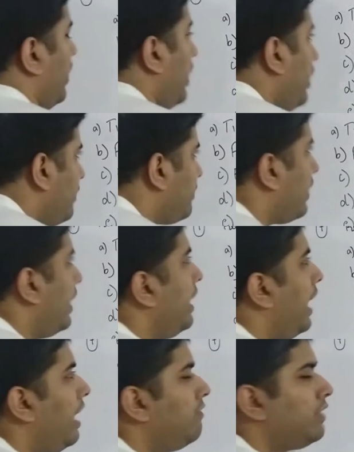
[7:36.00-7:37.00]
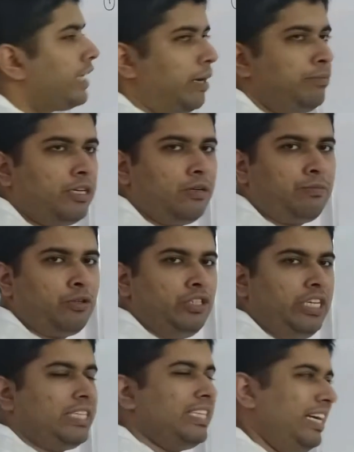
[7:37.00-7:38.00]
if I have a capital
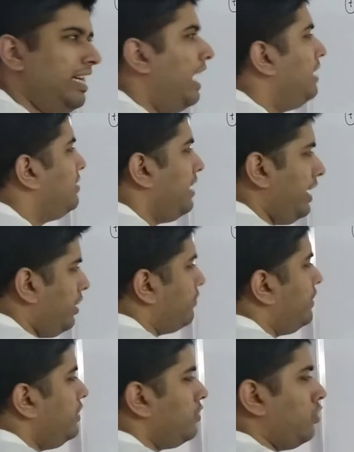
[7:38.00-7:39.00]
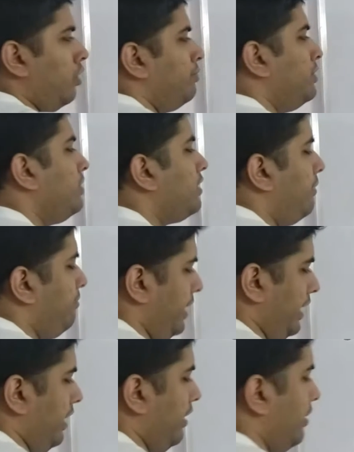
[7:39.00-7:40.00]
project that has any of these options
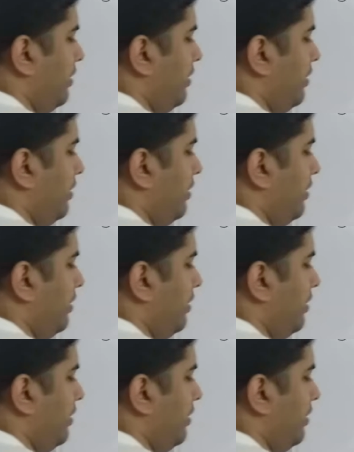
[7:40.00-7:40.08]
embedded,